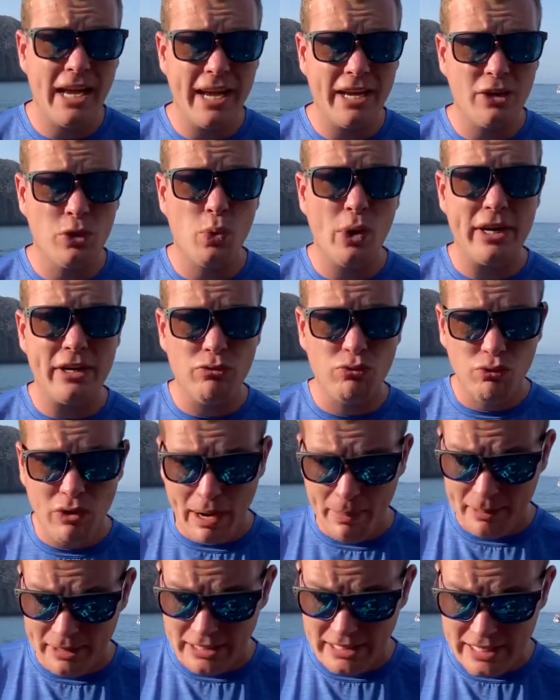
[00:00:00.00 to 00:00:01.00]
quite
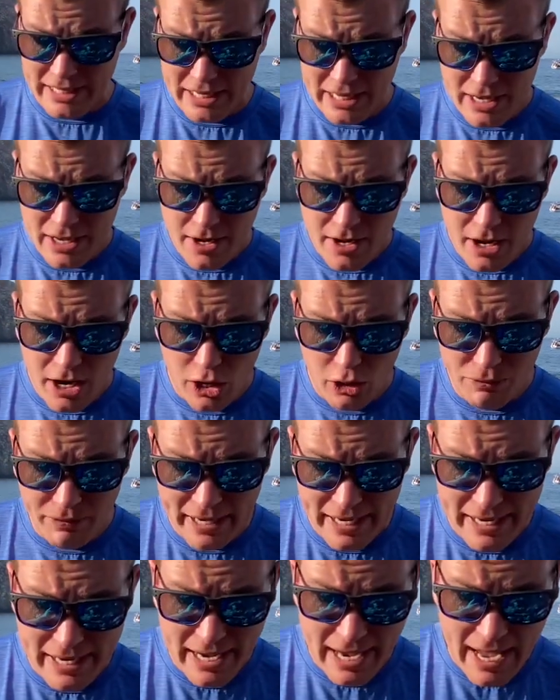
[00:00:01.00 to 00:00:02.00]
rapidly over
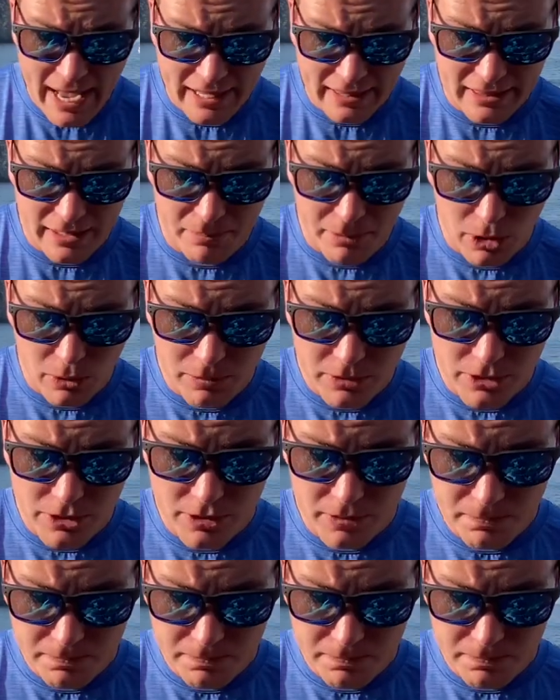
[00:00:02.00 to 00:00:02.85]
here at the moment.